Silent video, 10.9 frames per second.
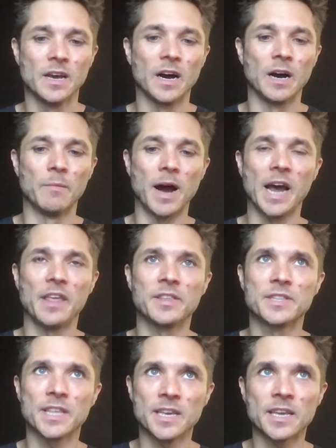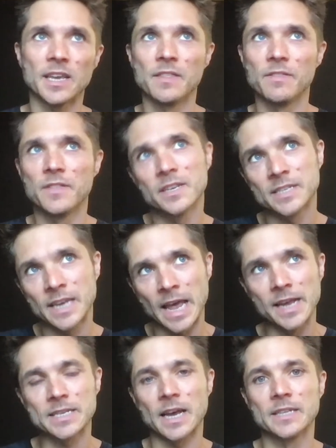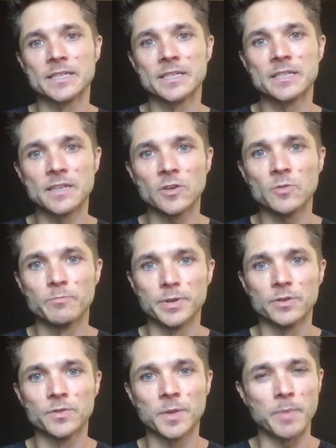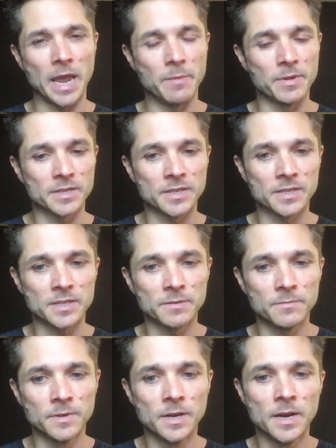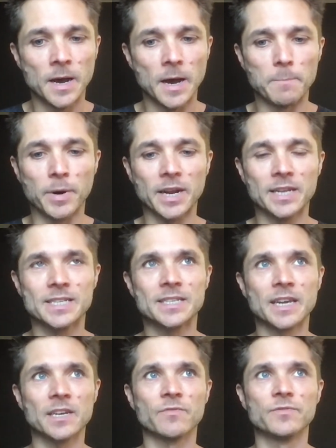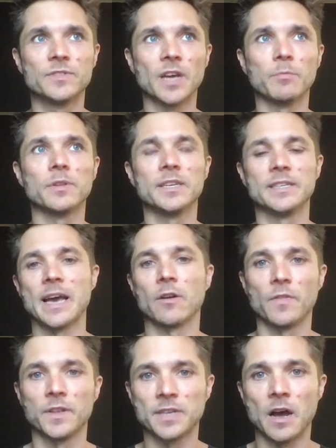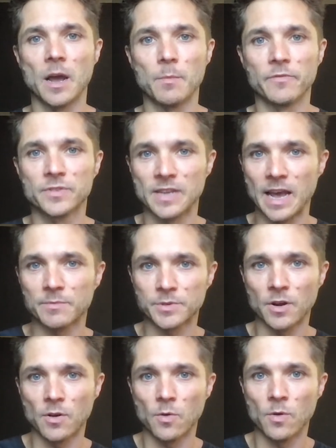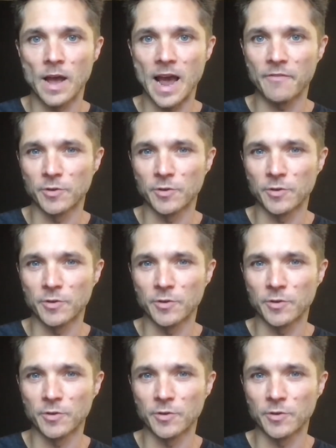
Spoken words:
I think in this case, I'd still build the payment system, but instead of doubling down on the time of Snaptro after